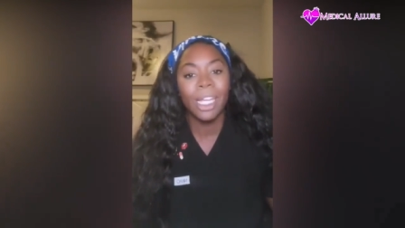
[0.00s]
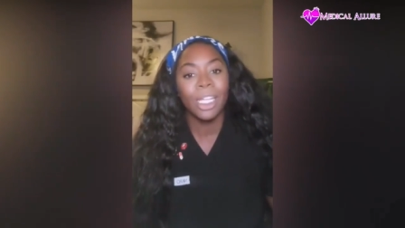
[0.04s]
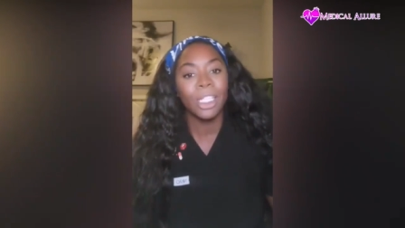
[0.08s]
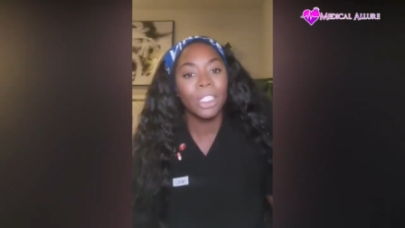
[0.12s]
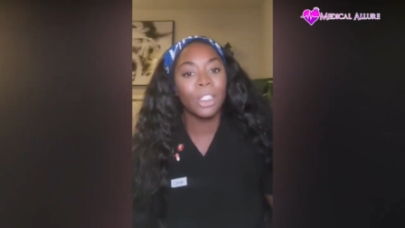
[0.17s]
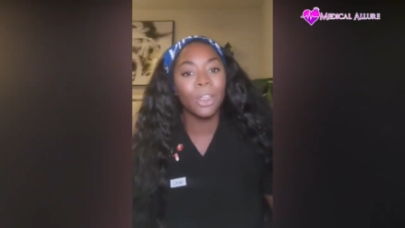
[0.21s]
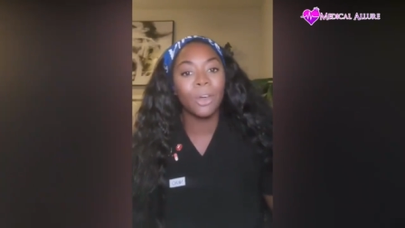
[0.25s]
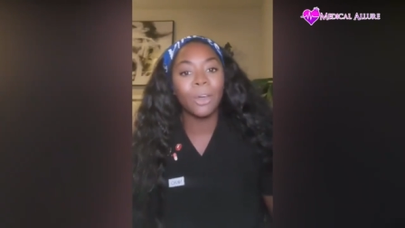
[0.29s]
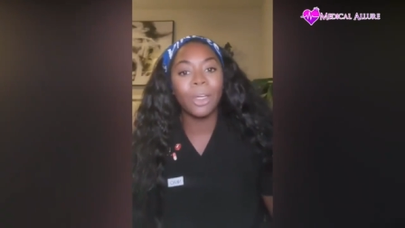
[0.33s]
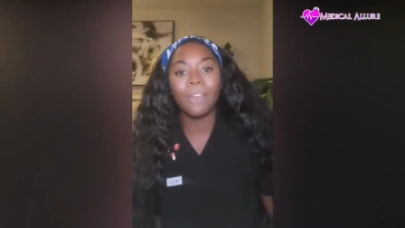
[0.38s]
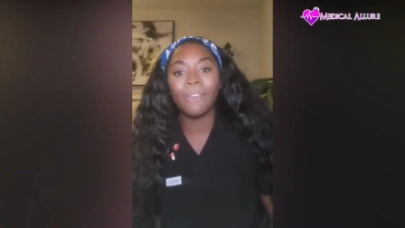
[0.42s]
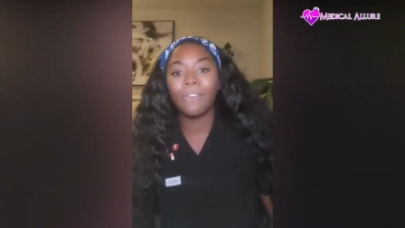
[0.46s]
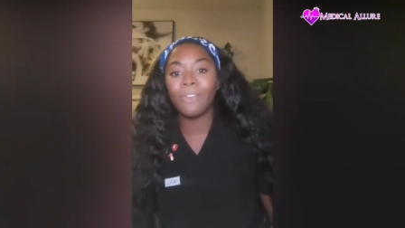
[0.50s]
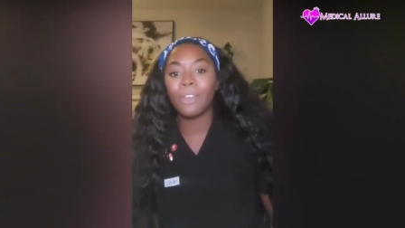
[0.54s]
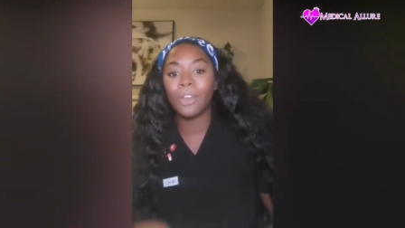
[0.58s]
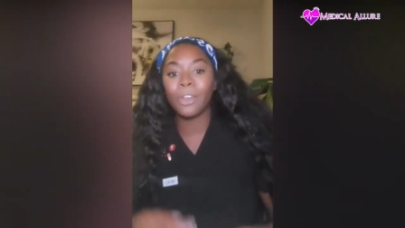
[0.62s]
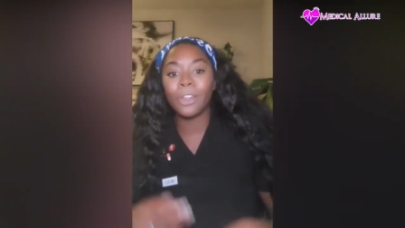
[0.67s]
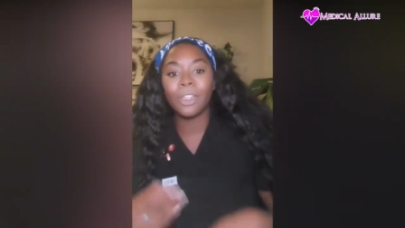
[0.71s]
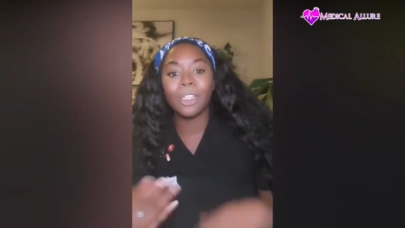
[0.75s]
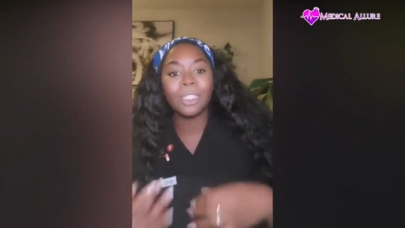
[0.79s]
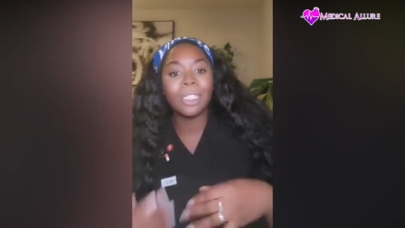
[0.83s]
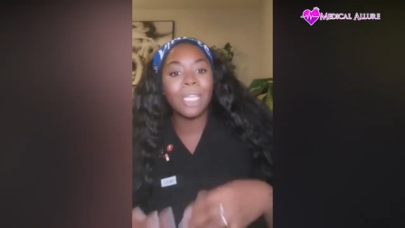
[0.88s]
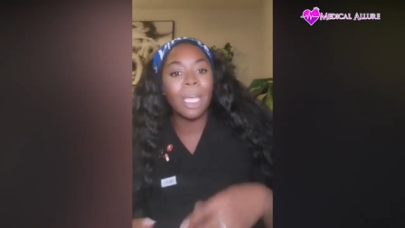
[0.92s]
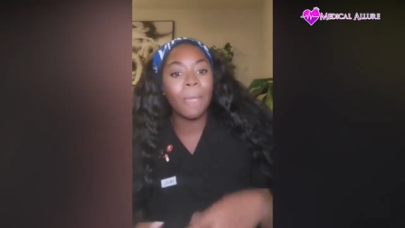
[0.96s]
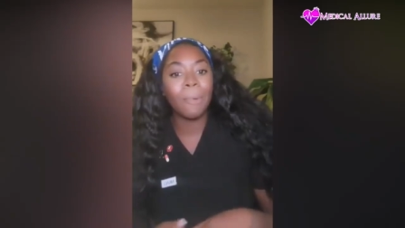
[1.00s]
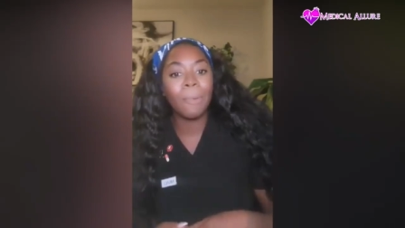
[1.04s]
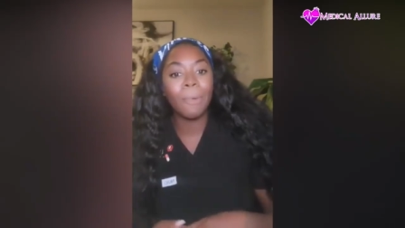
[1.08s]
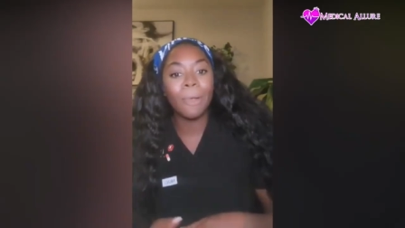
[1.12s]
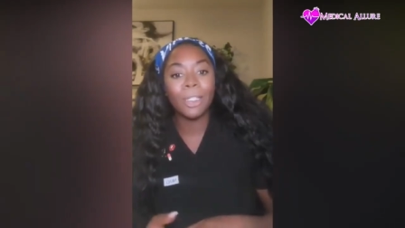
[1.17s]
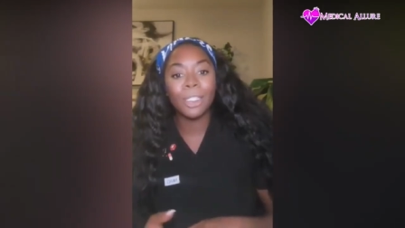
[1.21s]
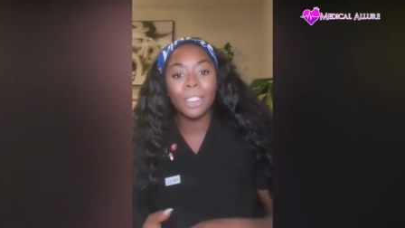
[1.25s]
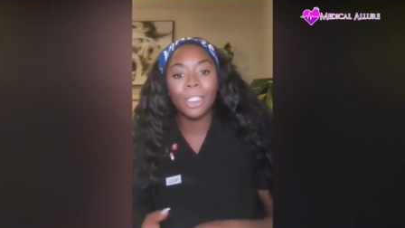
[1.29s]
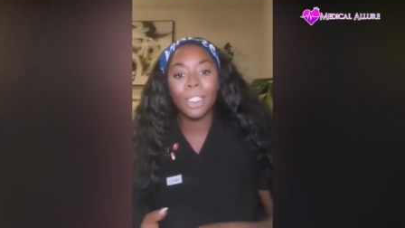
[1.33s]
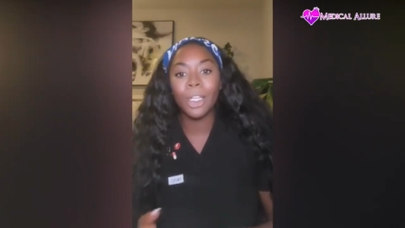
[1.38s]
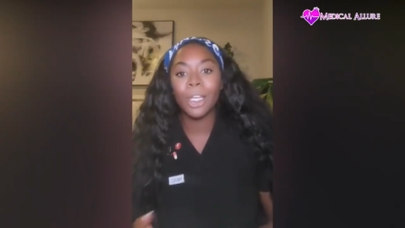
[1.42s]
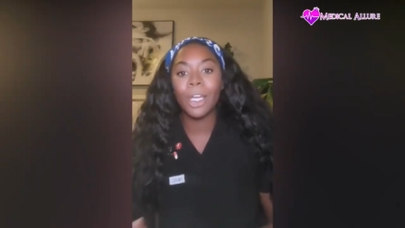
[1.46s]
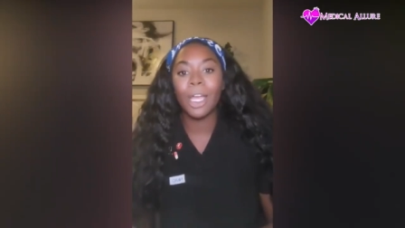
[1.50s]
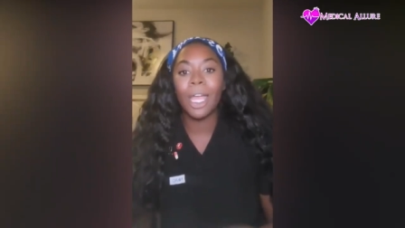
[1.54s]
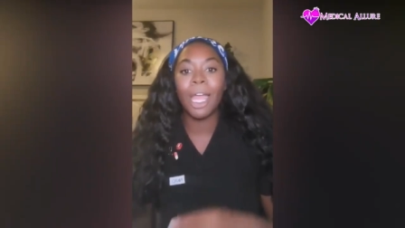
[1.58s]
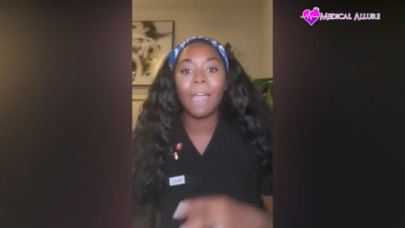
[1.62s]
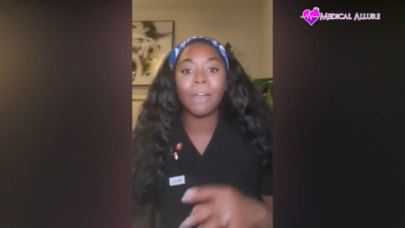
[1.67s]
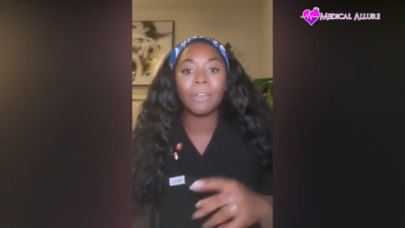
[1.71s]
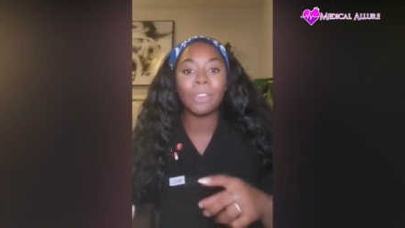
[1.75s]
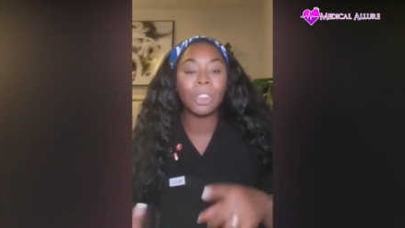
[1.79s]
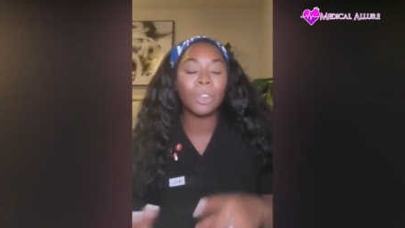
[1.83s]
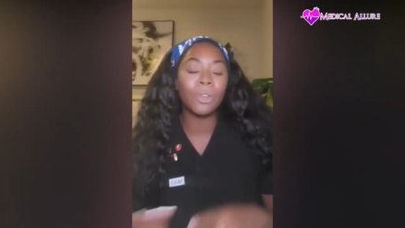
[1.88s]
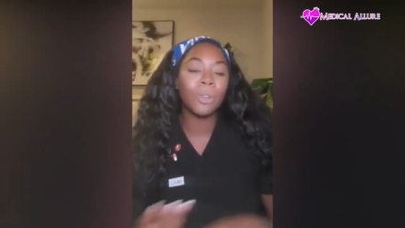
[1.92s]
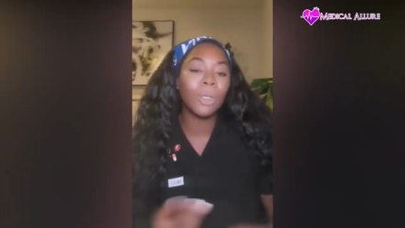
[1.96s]
So if you're the type of person, you're going to
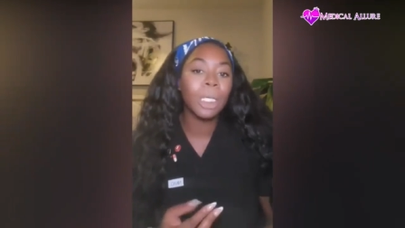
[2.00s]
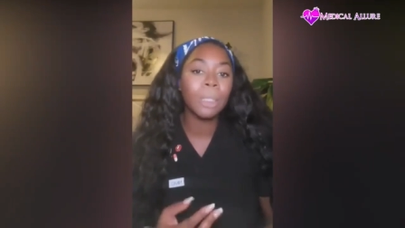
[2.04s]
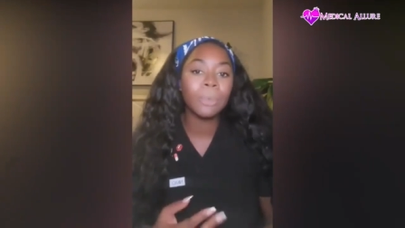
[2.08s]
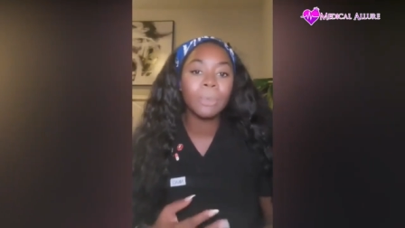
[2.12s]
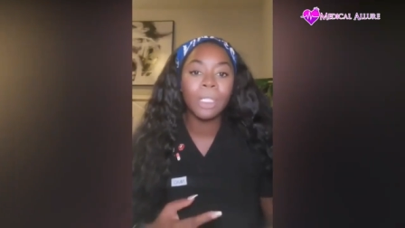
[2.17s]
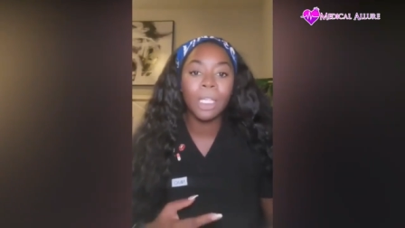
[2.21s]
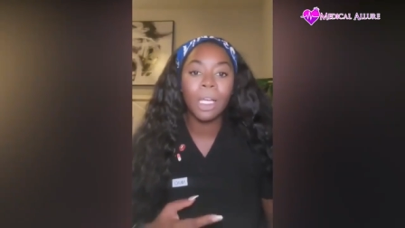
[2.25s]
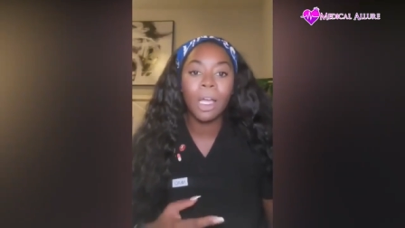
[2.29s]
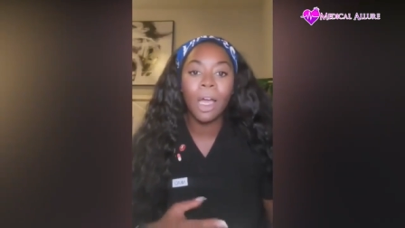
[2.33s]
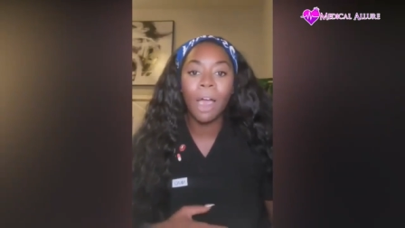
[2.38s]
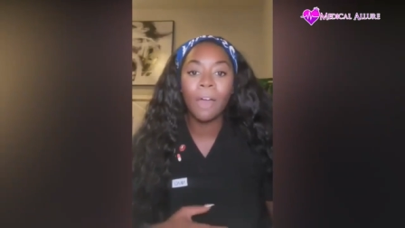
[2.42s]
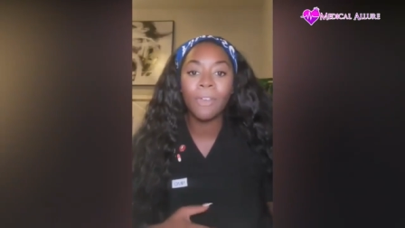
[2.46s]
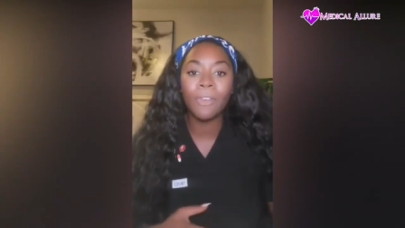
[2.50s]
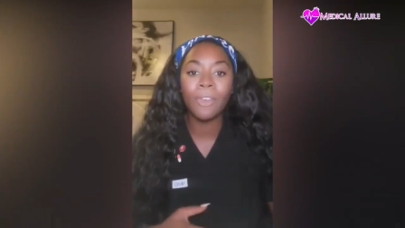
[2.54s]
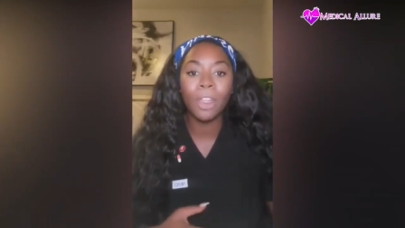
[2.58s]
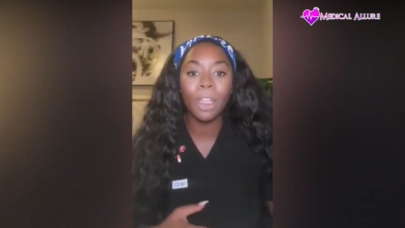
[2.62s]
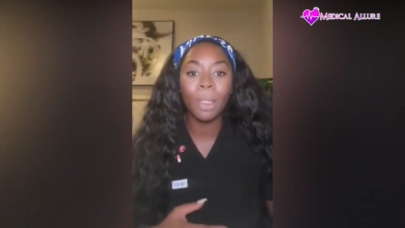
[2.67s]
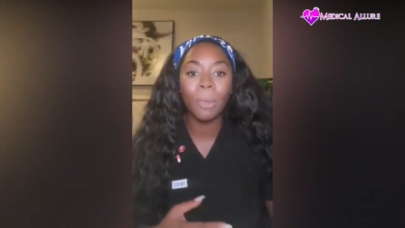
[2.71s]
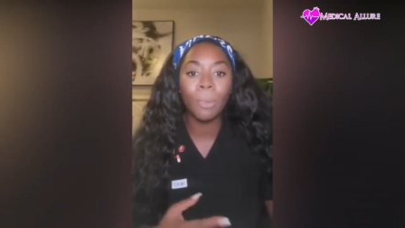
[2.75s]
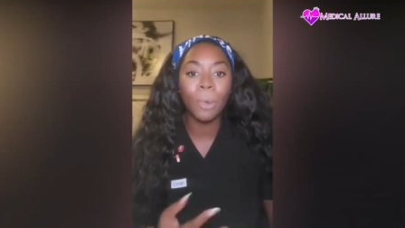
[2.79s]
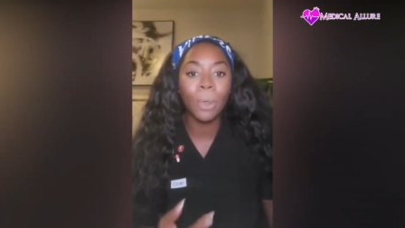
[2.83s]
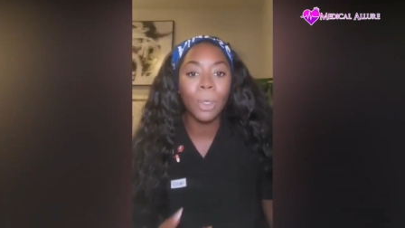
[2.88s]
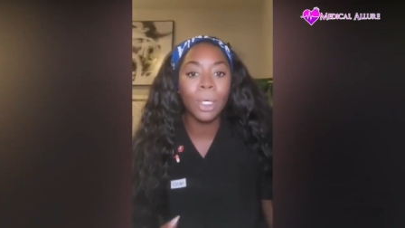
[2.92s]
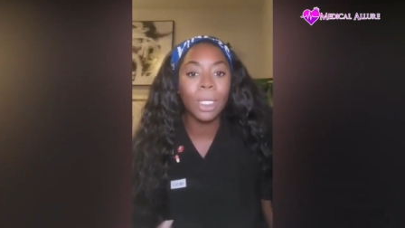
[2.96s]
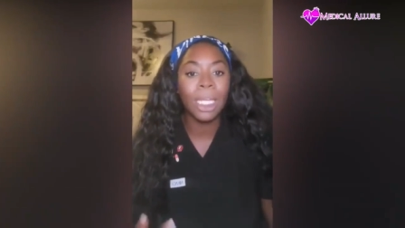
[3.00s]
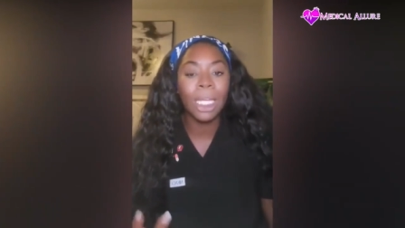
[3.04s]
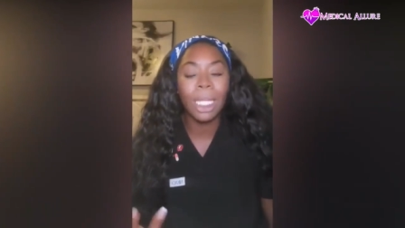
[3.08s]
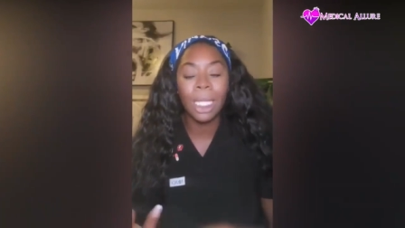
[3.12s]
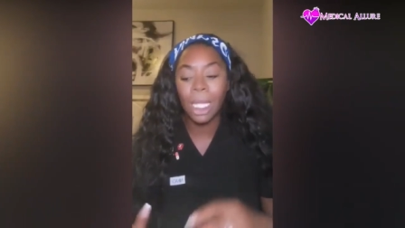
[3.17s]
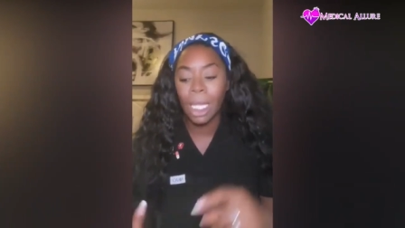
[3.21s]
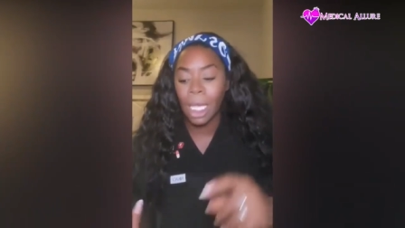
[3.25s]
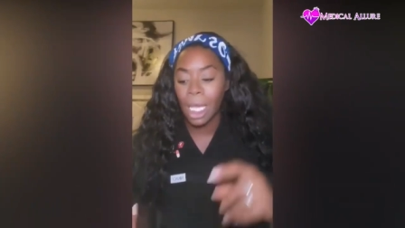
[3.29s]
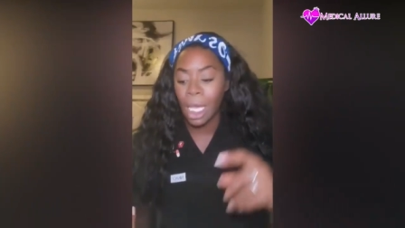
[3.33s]
have 2 cups of coffee in the morning,